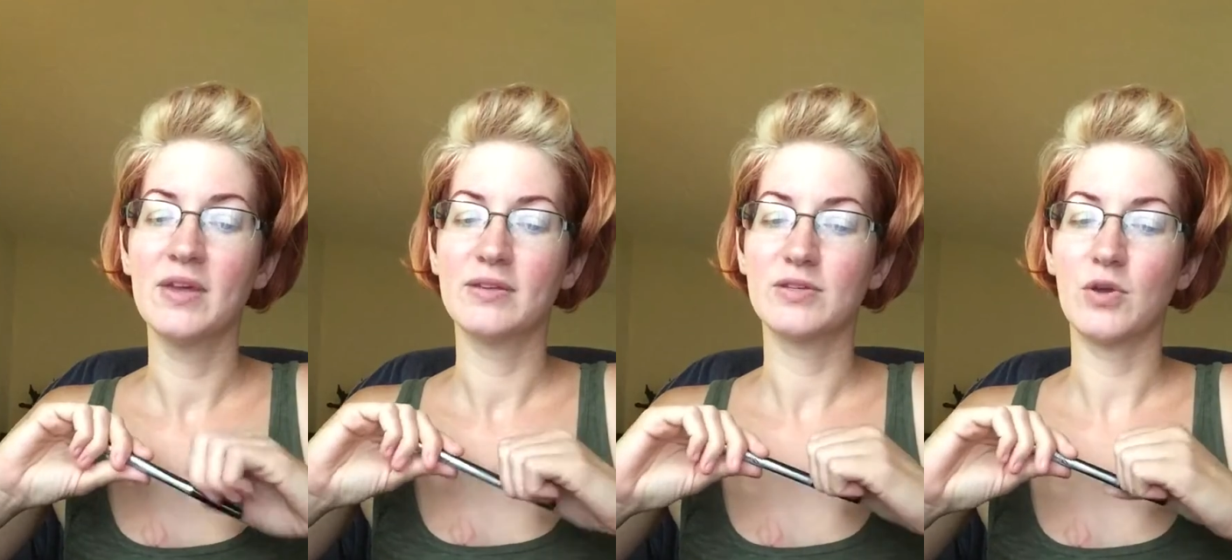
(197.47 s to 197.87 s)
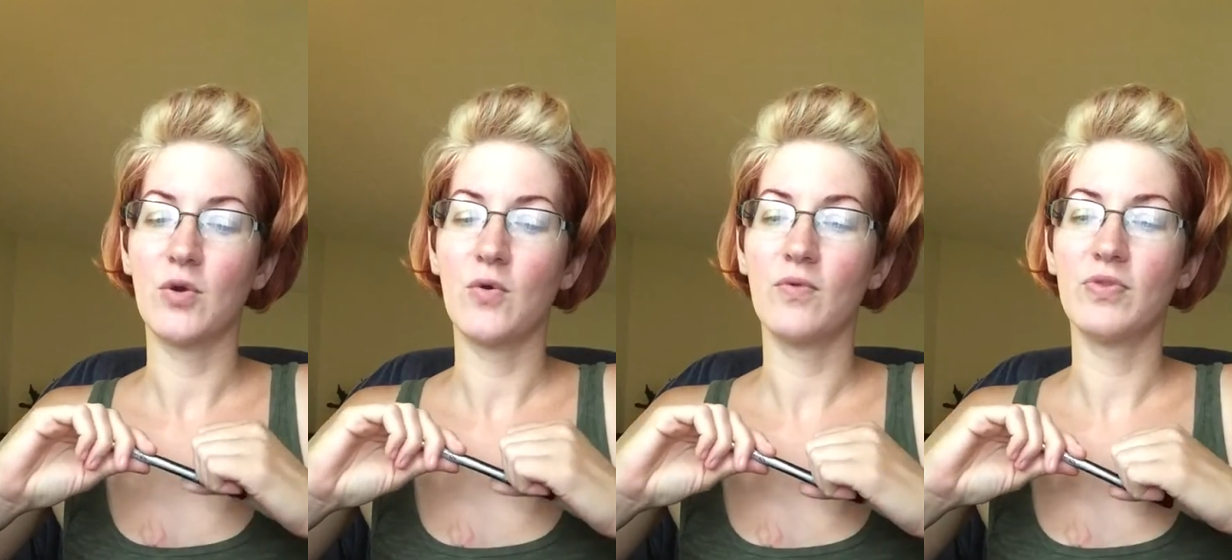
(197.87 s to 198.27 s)

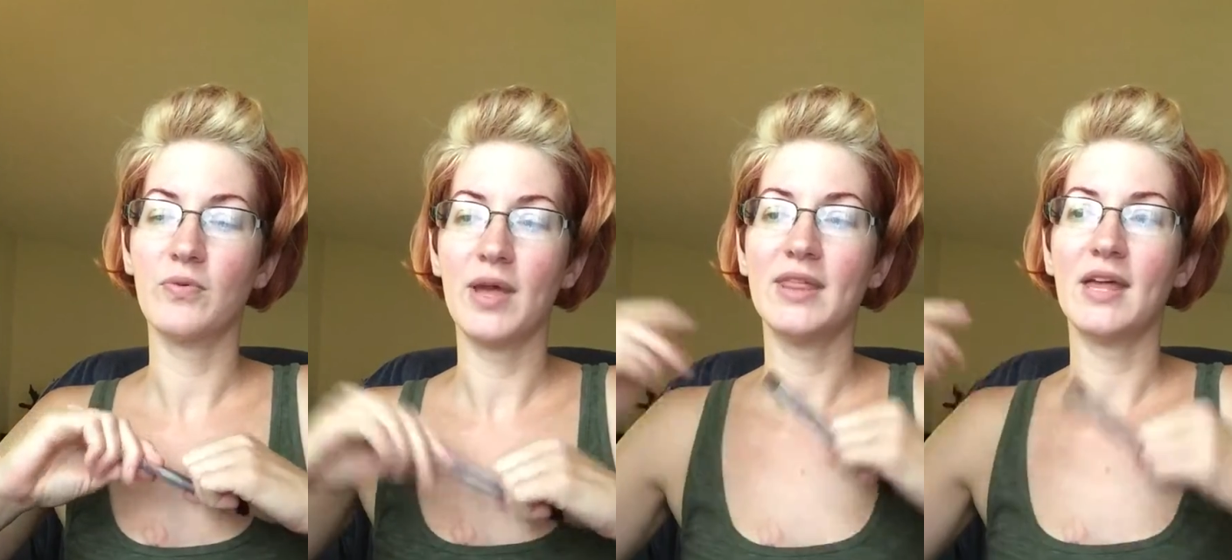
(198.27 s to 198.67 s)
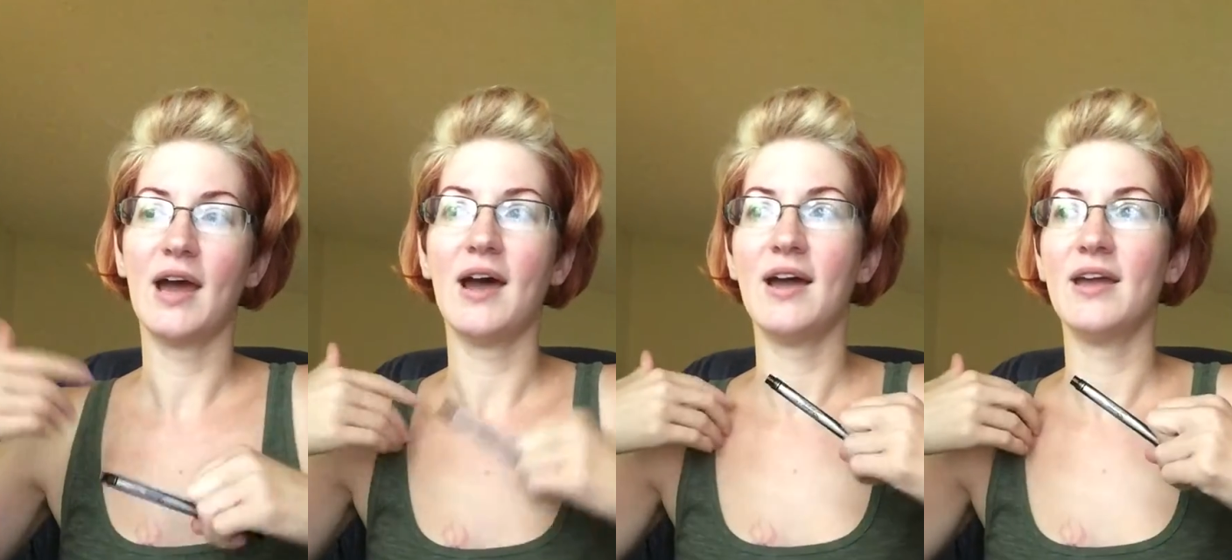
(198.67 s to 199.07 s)
So the way that
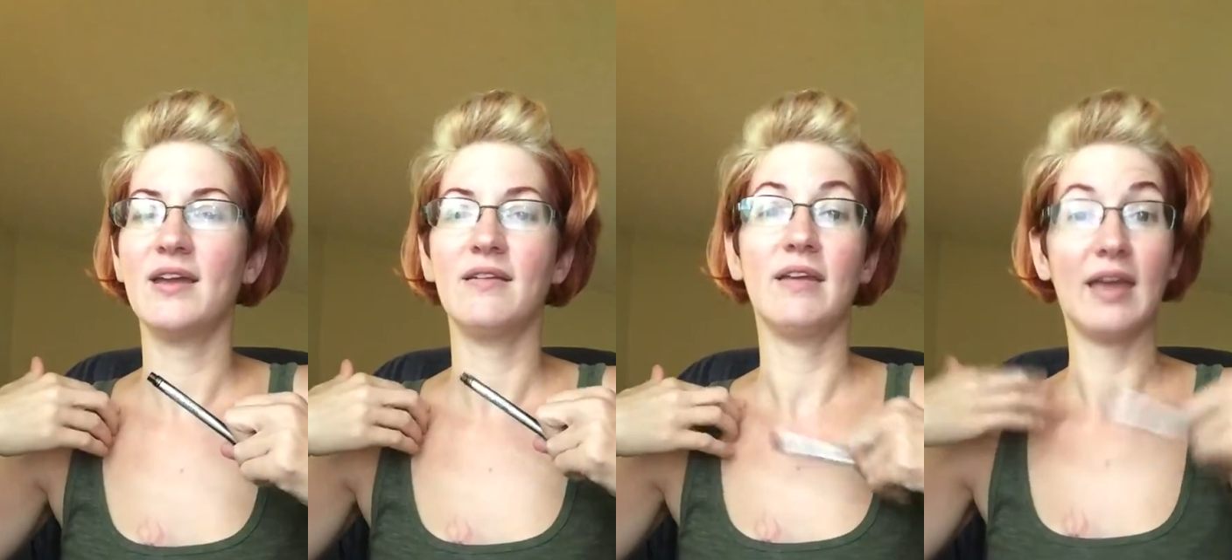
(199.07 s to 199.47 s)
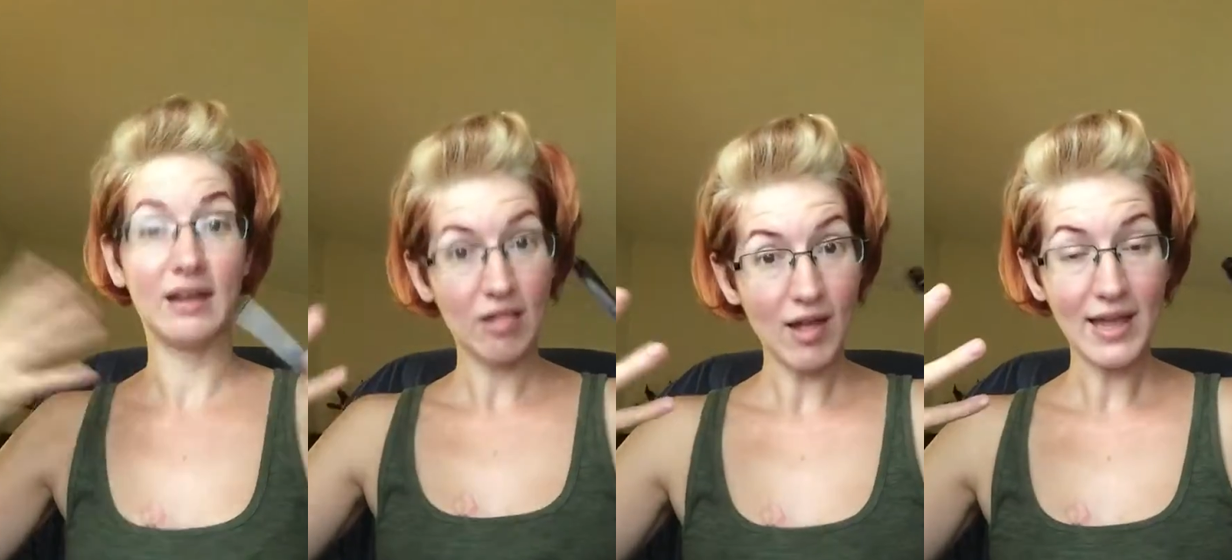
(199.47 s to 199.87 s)
I get
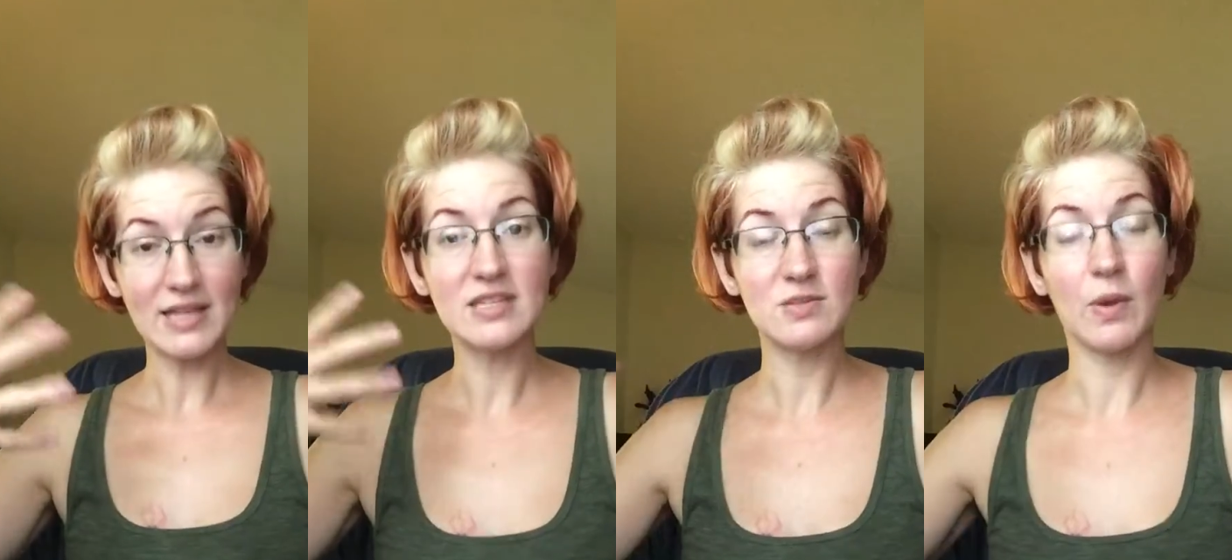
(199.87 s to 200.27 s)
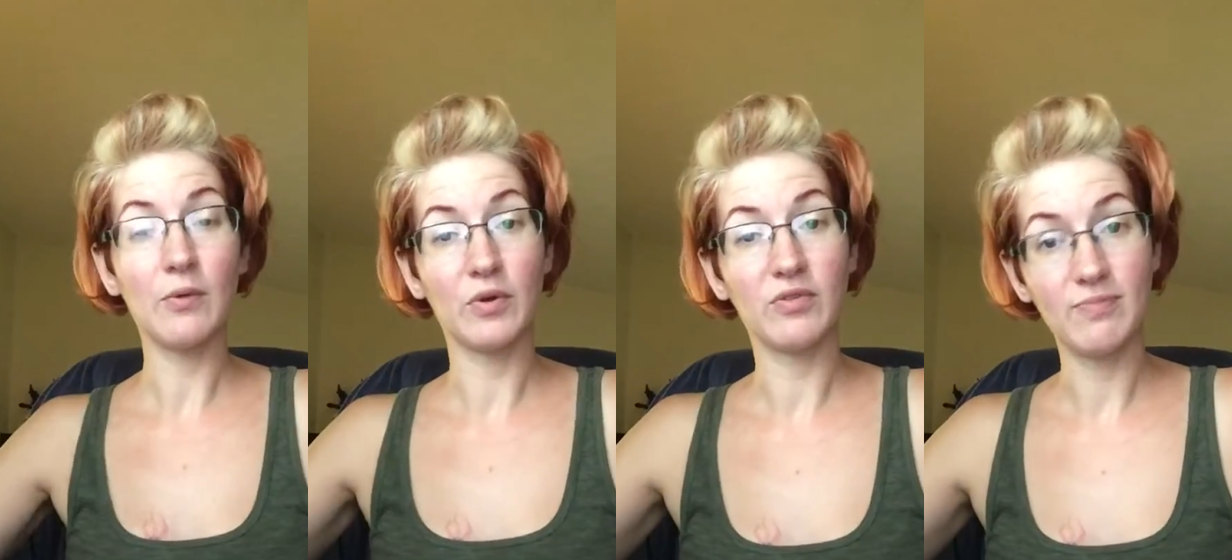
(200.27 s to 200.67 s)
clients is by
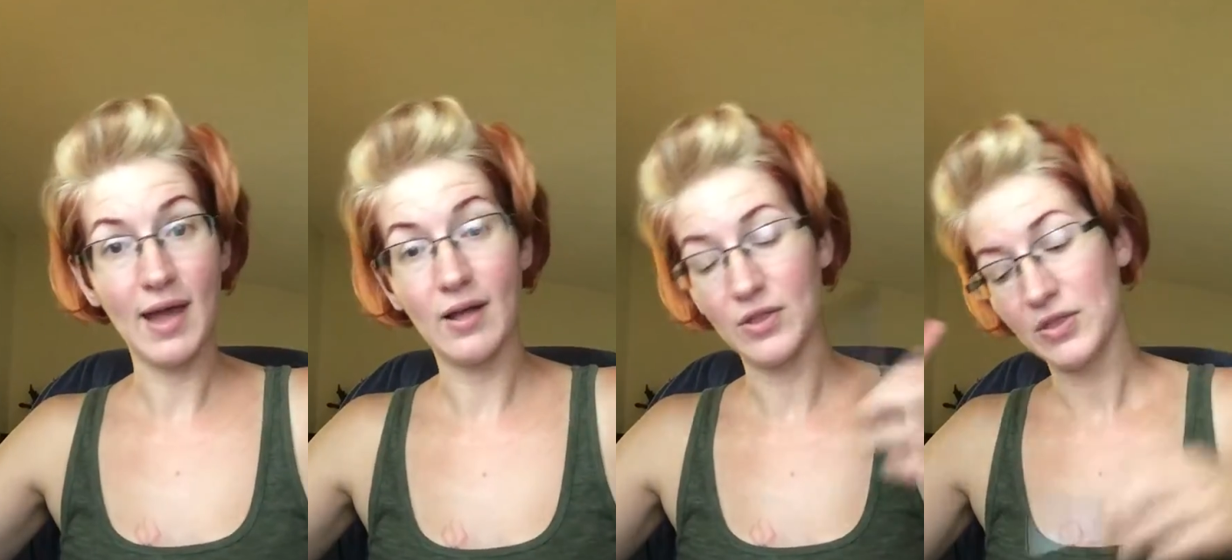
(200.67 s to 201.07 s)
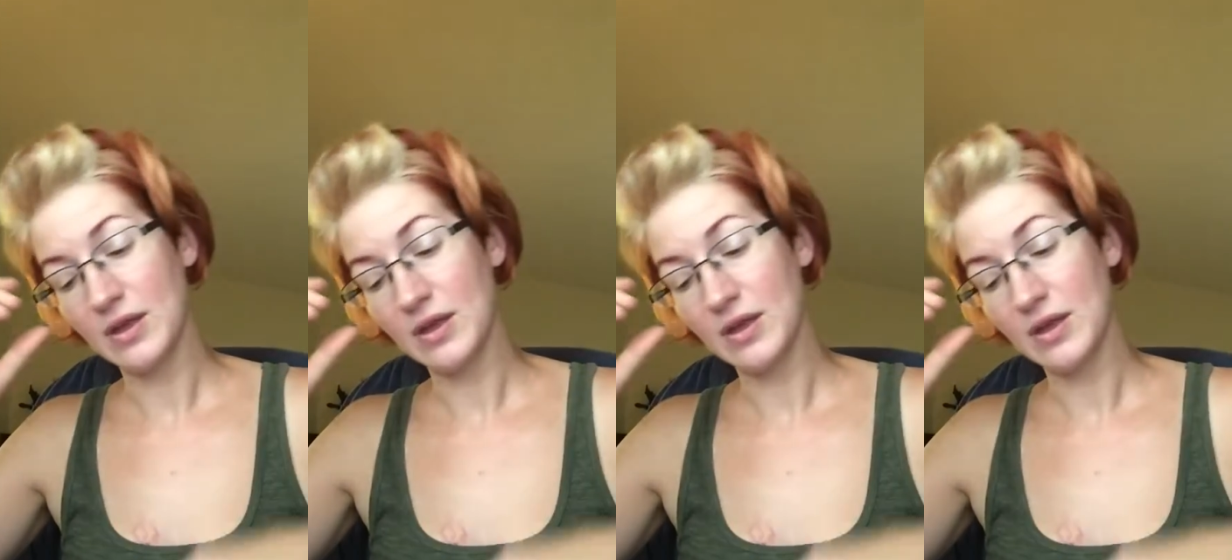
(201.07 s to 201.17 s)
word of mouth.